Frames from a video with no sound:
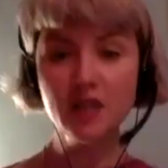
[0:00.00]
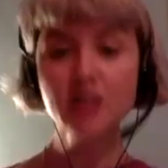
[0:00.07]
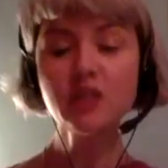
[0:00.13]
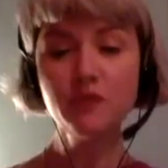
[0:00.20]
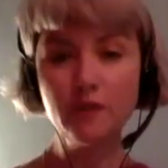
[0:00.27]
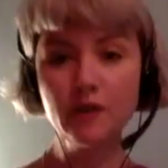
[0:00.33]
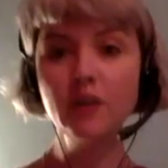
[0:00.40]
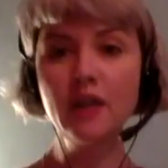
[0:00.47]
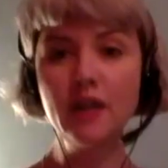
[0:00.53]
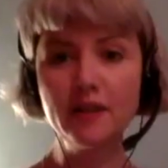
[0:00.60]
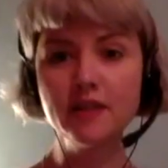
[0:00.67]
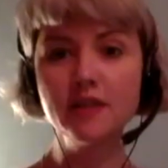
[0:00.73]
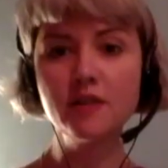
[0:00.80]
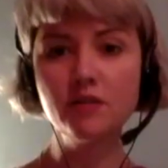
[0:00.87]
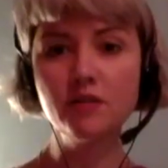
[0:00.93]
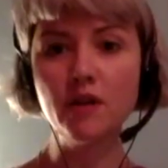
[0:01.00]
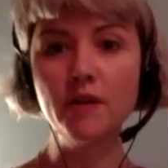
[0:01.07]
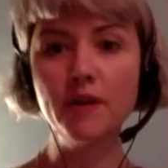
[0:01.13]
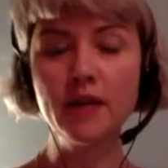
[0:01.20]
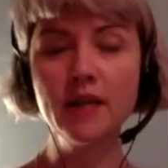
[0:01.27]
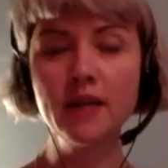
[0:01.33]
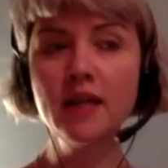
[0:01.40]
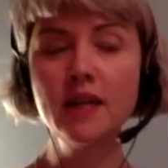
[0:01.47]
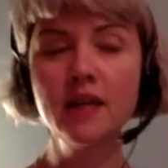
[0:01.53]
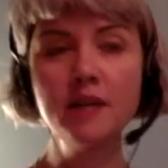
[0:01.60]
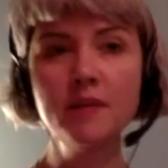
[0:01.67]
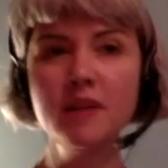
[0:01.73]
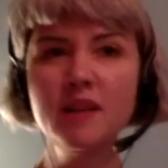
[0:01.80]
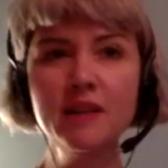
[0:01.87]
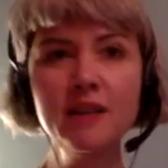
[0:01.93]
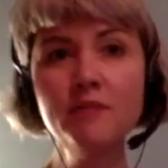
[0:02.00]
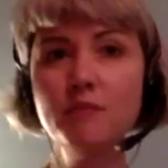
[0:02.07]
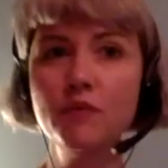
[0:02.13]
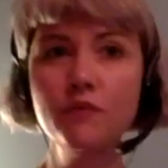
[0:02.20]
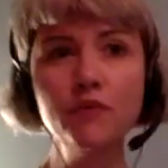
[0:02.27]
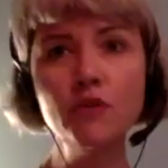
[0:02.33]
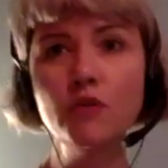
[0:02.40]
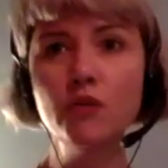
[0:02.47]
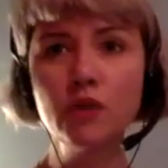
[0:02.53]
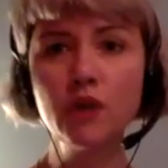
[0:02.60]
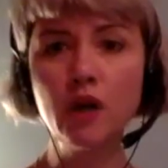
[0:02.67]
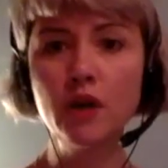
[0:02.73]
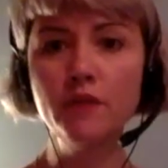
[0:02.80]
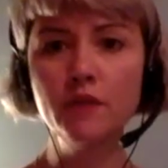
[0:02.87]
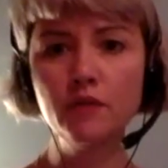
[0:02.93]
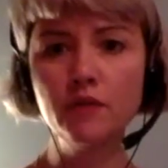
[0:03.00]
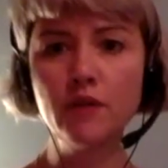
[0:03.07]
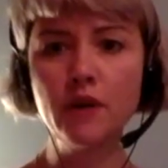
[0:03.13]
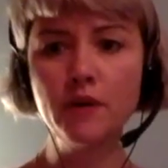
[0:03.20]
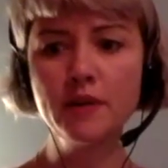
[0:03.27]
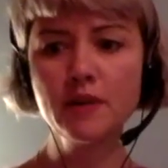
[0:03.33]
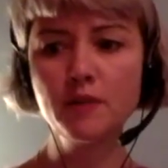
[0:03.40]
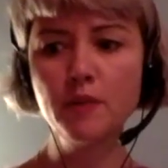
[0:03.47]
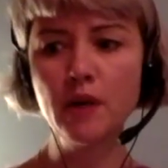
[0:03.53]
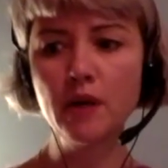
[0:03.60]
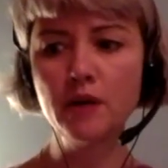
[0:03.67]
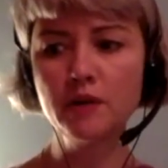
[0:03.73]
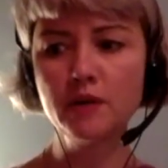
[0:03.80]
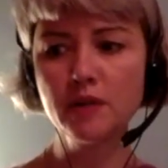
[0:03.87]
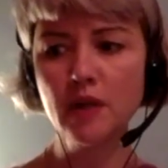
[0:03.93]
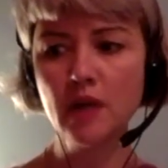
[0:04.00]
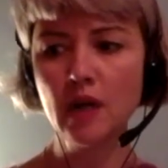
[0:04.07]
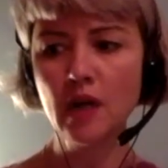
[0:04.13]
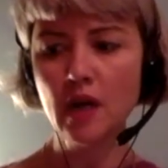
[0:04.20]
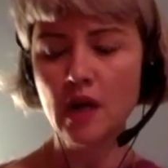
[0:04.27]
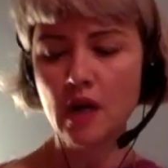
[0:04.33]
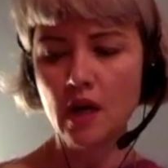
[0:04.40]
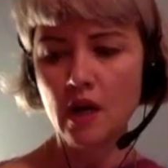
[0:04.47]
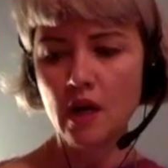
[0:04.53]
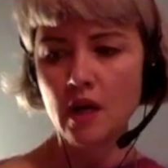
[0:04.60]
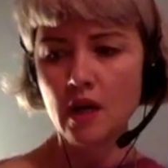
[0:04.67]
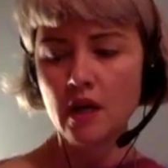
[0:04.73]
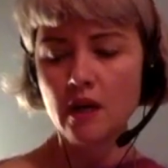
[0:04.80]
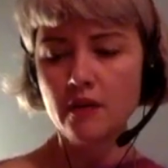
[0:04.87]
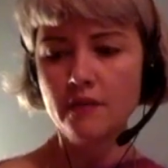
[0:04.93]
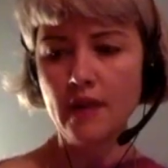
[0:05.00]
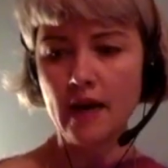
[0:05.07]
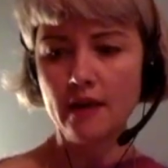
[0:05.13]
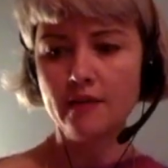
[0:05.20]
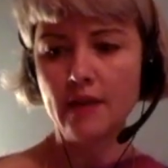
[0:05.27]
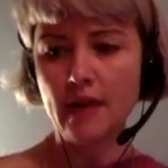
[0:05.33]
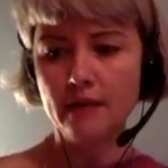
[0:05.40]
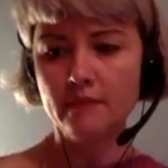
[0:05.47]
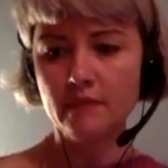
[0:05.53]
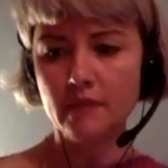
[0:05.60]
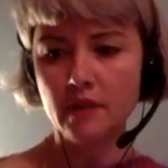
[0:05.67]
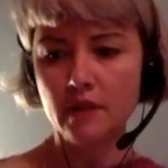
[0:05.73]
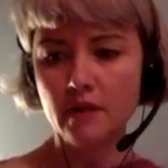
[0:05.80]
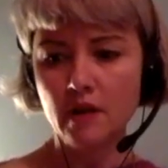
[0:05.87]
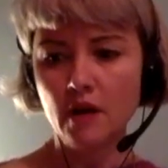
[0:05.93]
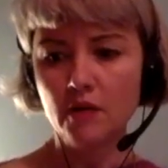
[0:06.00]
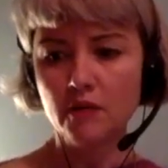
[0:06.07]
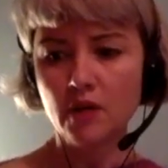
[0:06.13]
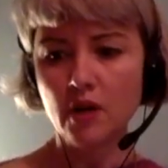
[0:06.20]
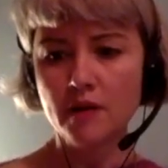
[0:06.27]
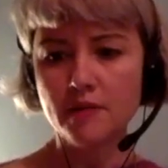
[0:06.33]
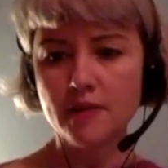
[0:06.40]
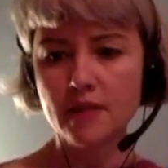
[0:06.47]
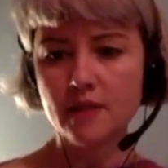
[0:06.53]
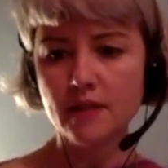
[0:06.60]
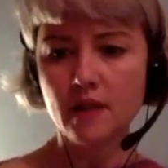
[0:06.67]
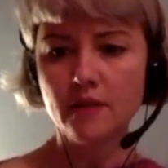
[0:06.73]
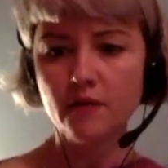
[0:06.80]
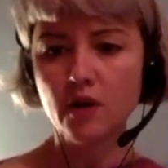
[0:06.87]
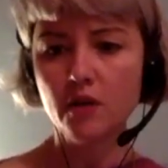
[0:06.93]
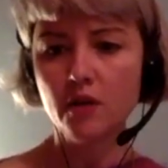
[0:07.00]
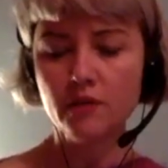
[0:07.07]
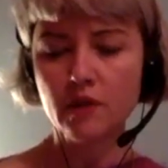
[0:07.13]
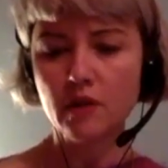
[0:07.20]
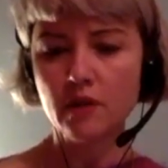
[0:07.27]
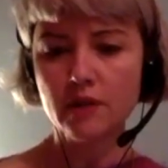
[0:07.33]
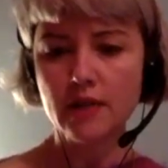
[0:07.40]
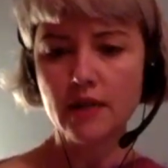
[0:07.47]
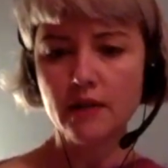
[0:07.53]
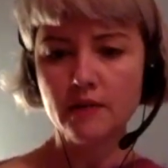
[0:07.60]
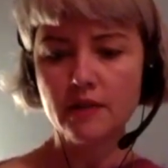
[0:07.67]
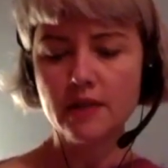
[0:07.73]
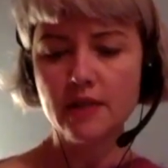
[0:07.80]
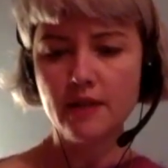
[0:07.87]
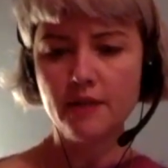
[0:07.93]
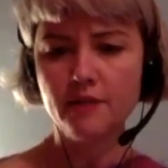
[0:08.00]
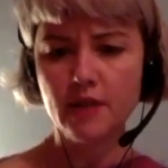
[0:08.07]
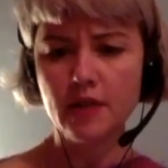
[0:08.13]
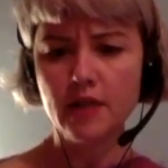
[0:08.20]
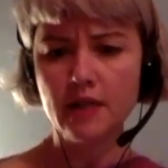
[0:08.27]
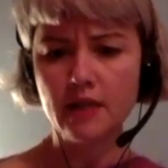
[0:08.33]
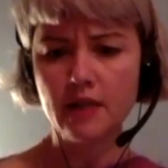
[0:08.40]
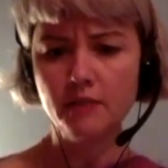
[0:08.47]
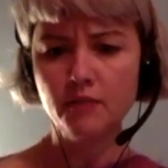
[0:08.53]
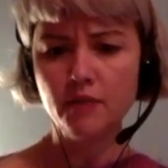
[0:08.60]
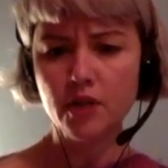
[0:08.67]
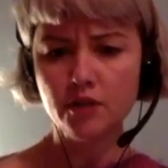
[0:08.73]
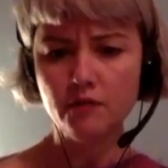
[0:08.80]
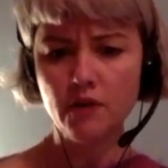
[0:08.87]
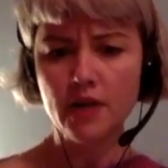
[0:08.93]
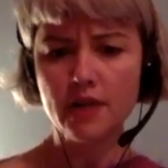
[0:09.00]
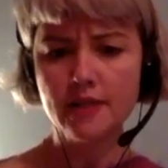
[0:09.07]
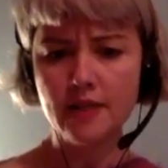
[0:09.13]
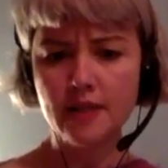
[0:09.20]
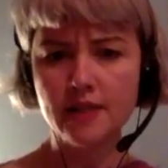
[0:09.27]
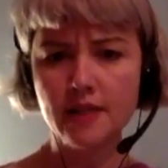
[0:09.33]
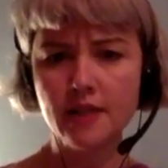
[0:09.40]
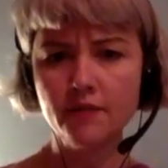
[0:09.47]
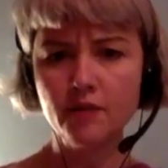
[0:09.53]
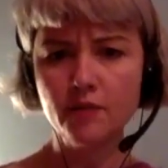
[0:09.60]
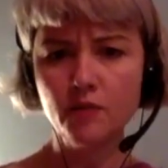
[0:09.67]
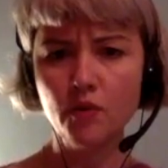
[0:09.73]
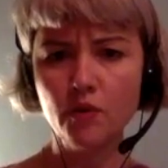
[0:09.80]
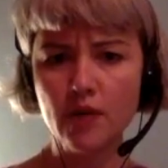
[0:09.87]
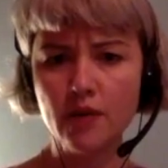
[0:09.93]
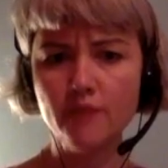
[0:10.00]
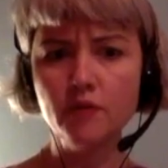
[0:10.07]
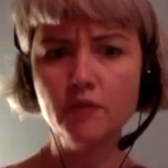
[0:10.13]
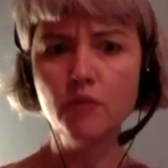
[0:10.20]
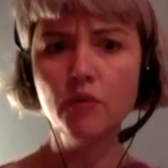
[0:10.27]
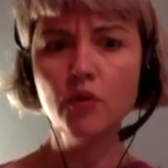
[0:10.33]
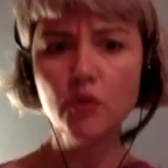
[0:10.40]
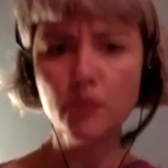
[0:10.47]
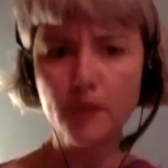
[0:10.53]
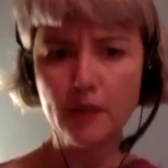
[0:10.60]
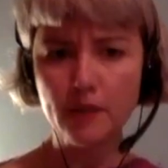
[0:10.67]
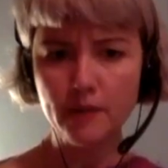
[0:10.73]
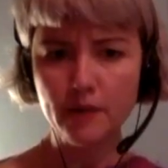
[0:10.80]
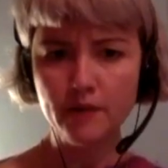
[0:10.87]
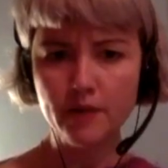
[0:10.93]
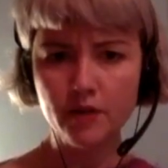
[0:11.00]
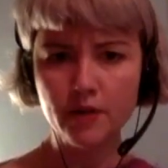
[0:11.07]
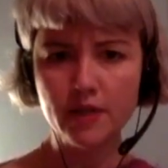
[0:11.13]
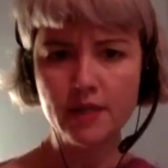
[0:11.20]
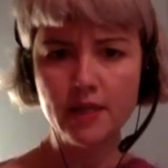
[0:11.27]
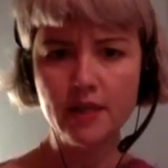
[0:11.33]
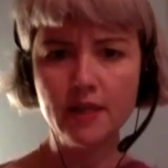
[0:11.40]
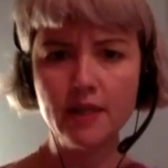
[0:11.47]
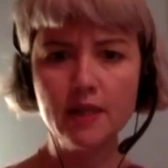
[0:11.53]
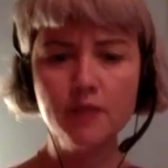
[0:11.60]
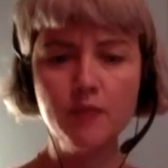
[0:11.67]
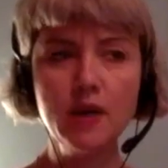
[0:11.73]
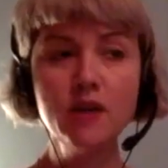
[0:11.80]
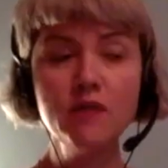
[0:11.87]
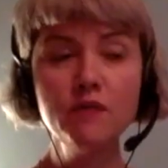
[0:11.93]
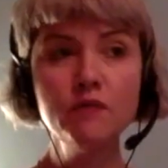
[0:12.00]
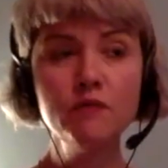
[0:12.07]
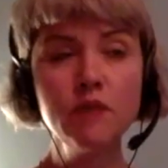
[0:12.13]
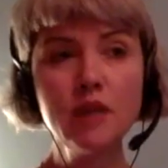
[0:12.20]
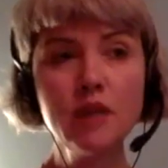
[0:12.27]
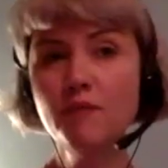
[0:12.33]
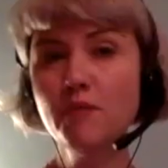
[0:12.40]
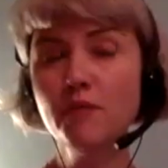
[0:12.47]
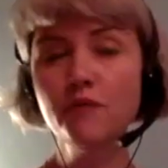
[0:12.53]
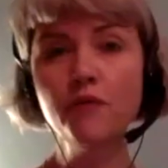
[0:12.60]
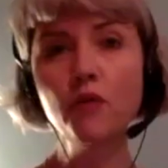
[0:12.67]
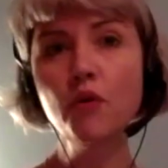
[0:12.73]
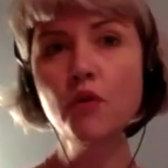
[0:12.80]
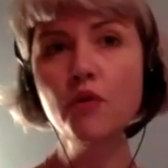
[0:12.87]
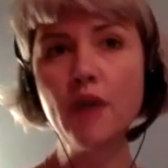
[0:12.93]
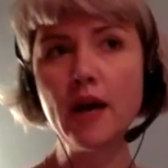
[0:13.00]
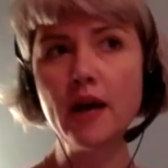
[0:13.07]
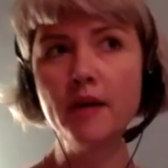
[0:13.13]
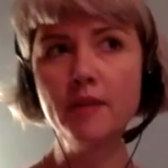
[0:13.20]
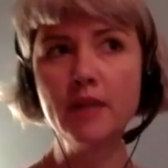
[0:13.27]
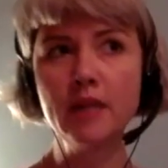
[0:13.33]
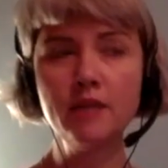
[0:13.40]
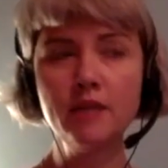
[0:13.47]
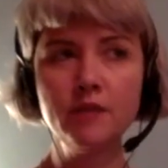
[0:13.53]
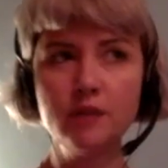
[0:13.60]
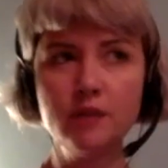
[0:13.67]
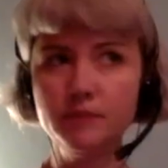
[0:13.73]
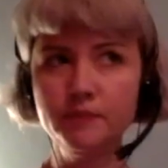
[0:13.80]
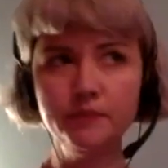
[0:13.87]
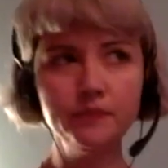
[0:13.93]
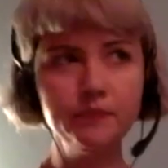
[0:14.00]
does feel like this is growing. And and it, even before COVID, although I suppose that that uh, whole time since kind of covid lockdown has definitely pressurized things even more and even more people mm. are interested in this but even even before that i mean even